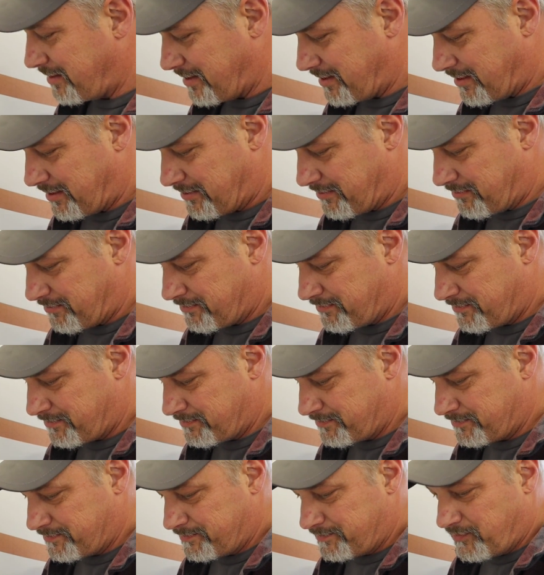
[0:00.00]
then
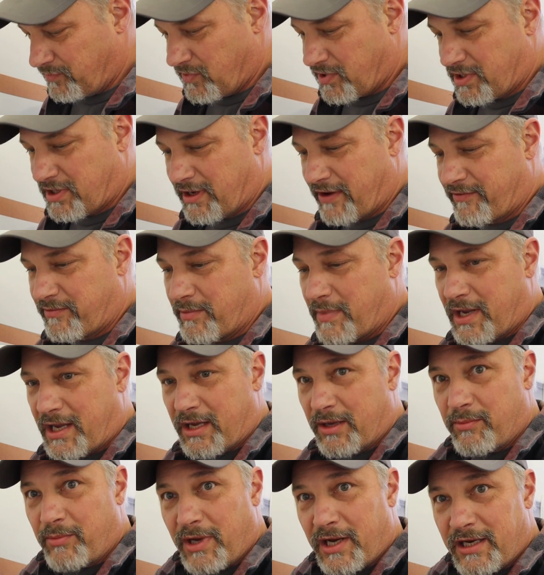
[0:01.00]
got to make
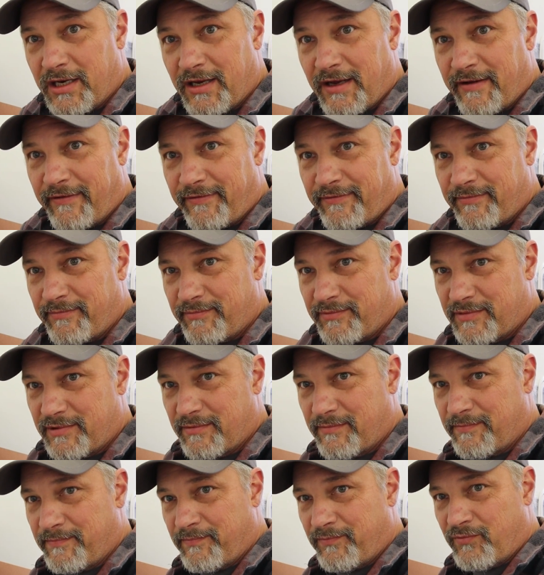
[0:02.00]
it big enough
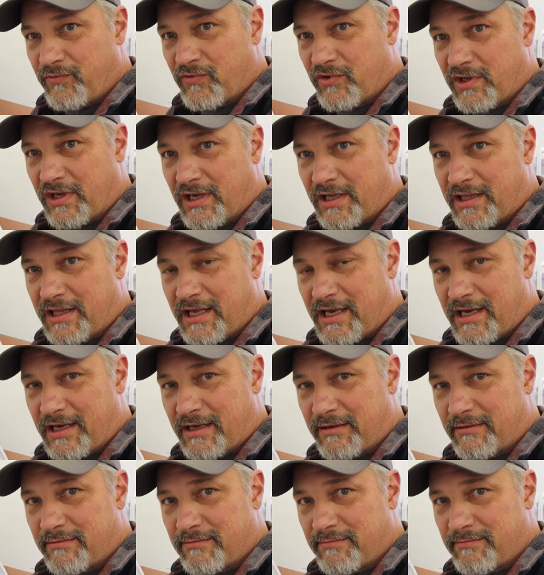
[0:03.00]
to get
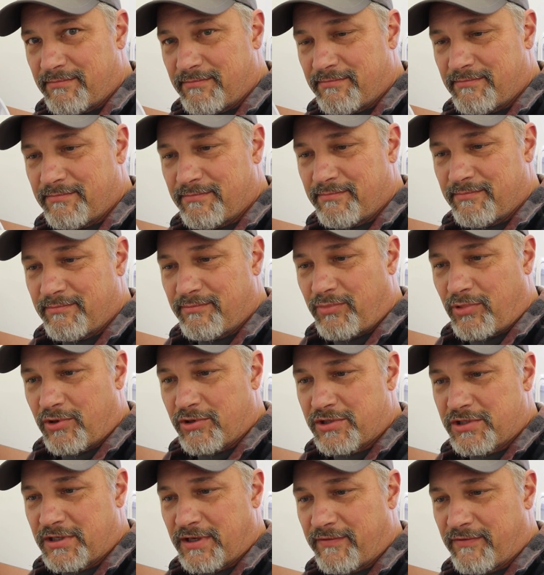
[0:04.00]
that
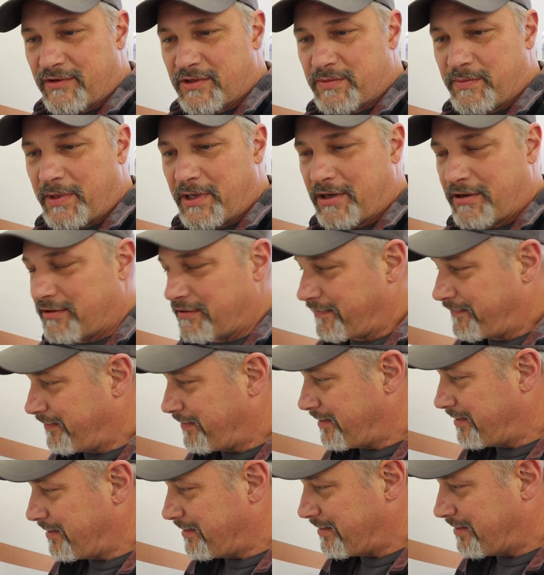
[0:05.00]
portion of the speaker to
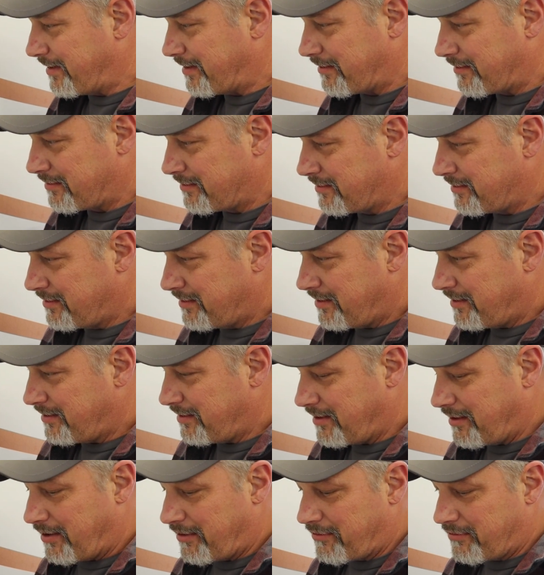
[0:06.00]
fit in there.
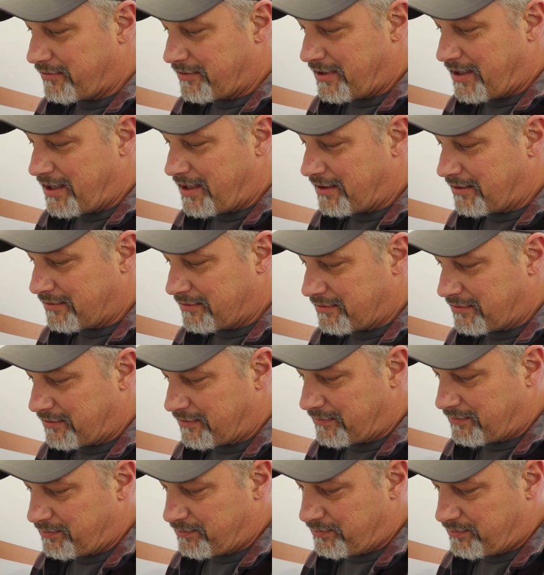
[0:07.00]
Now, other than
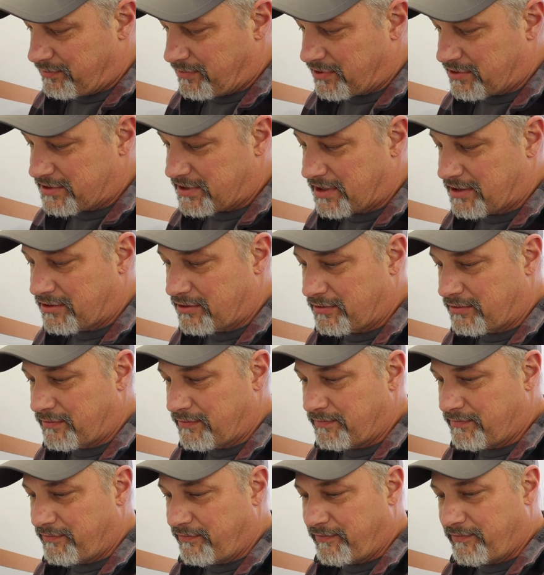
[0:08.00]
that, looks like
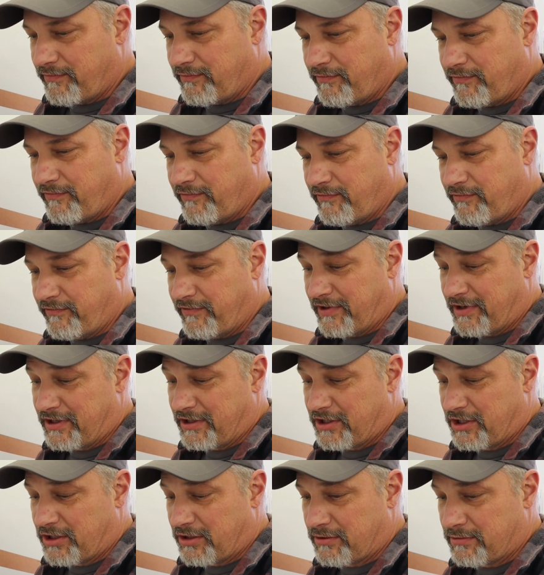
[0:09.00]
they'll fit
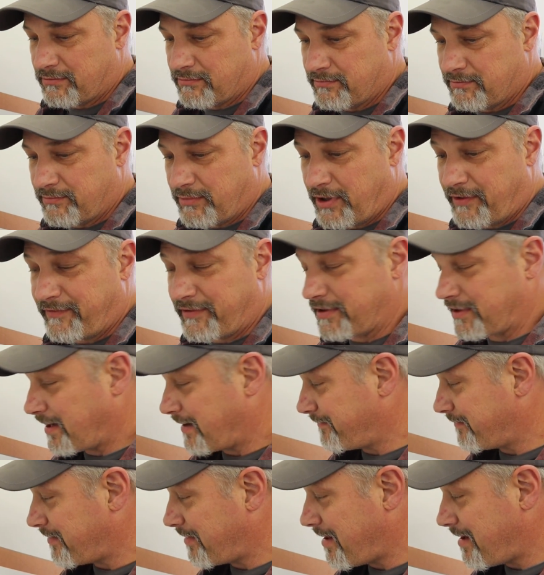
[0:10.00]
in there perfect
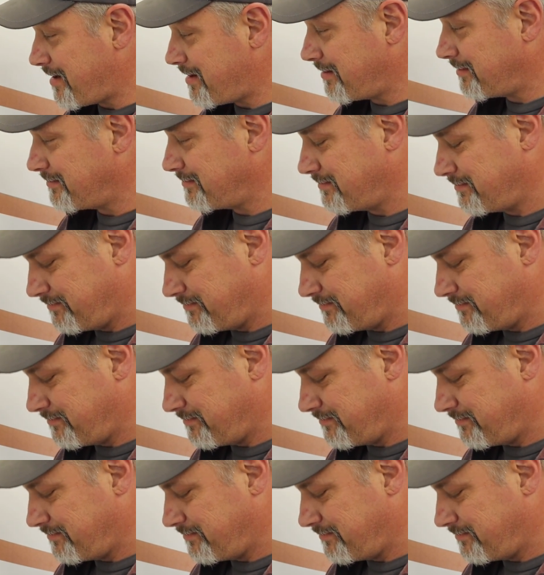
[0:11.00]
after that.